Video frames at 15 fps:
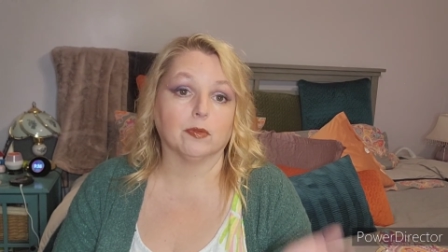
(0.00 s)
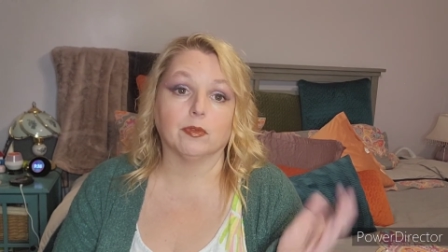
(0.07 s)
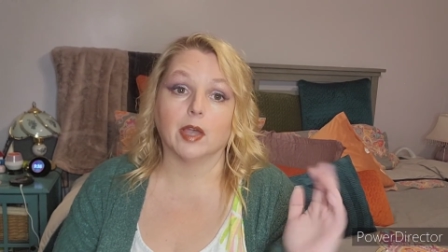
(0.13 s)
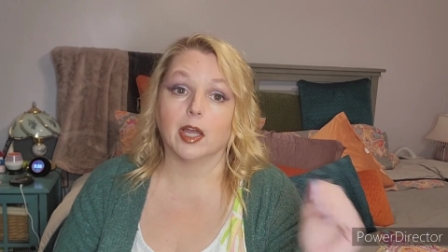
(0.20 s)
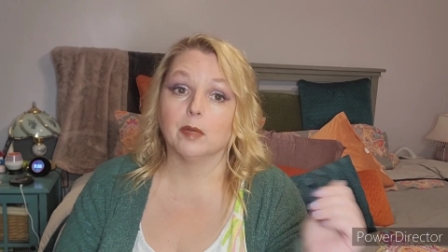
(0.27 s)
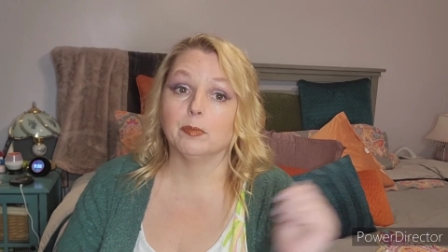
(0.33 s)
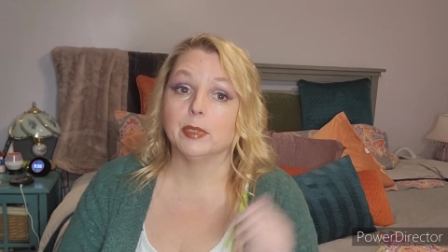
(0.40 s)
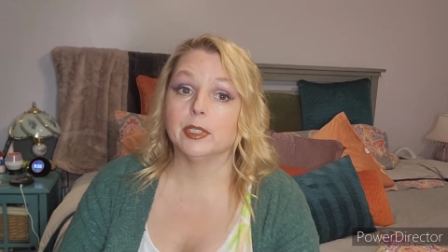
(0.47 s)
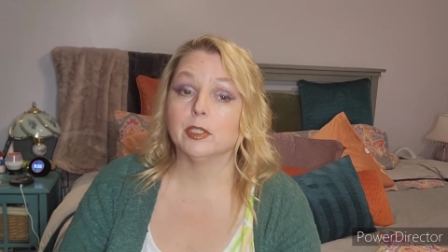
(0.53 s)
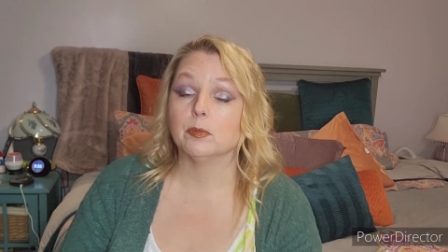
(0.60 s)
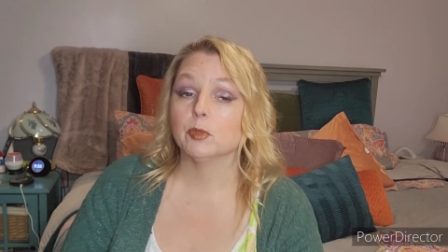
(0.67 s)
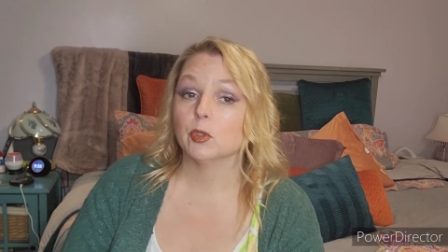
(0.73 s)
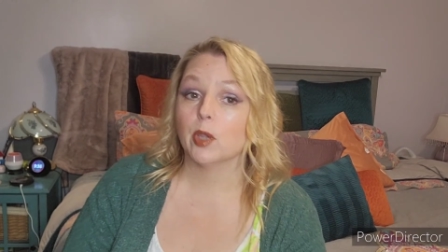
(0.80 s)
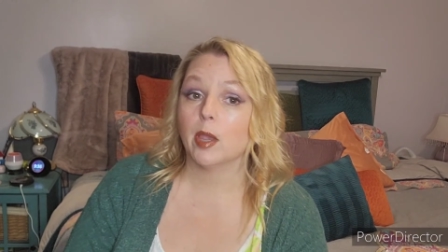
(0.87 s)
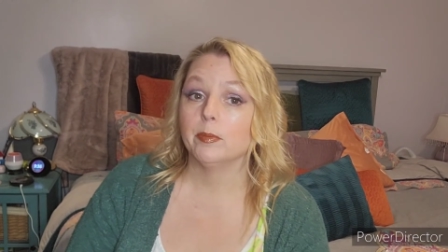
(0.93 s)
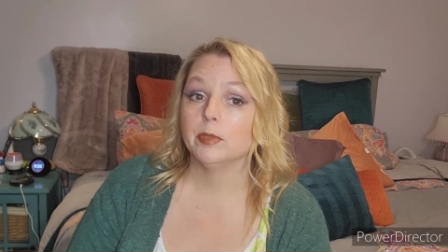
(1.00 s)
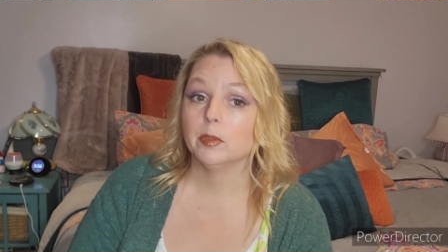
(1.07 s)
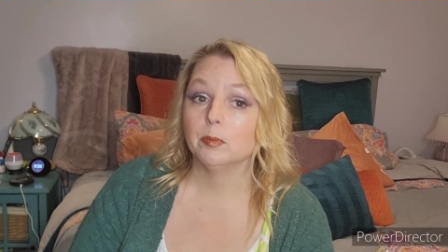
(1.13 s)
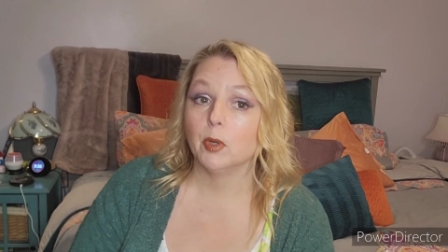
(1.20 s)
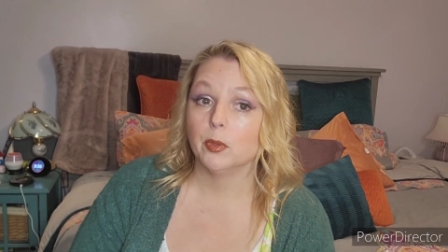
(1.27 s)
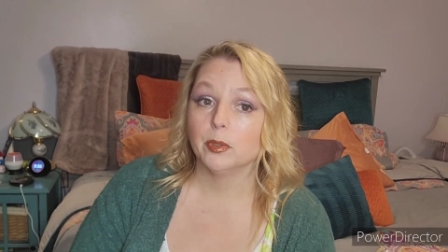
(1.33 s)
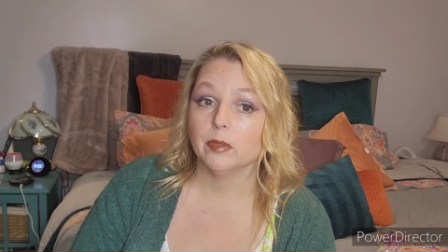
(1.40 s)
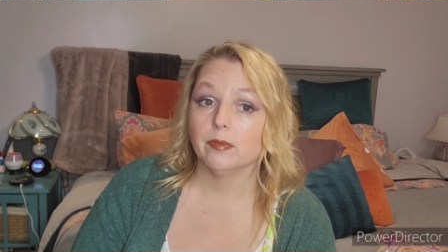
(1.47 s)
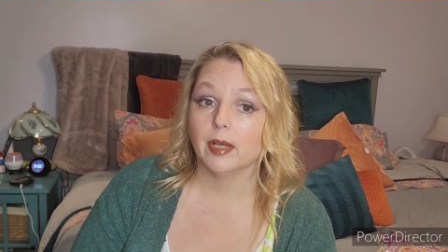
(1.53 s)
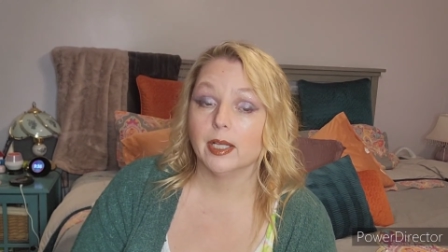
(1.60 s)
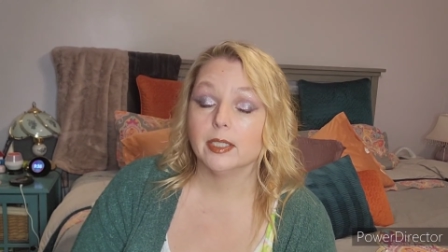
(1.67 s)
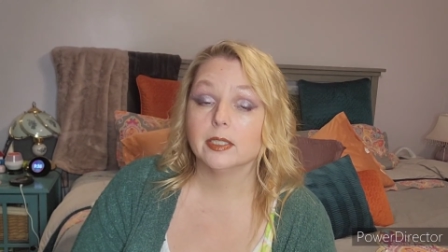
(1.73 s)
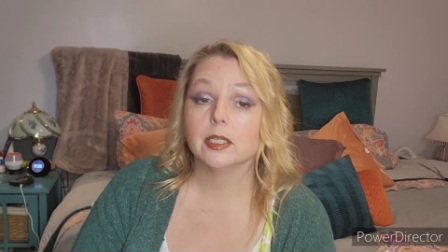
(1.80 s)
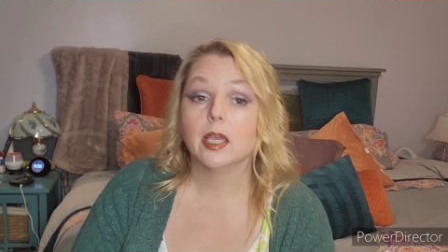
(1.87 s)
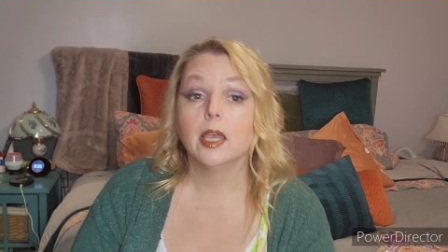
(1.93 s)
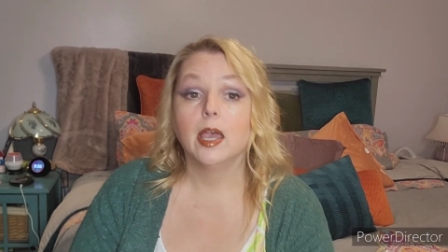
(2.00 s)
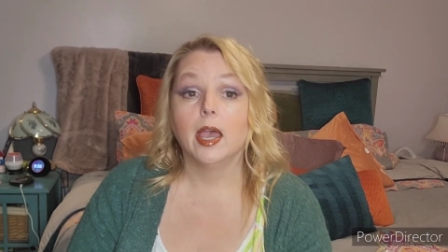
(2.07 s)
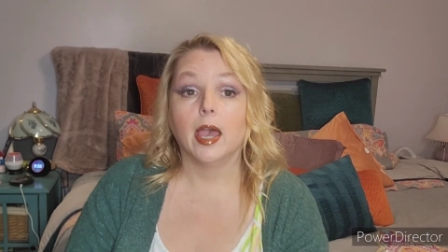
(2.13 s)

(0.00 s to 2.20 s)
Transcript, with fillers: you've got to be subscribed to both of us.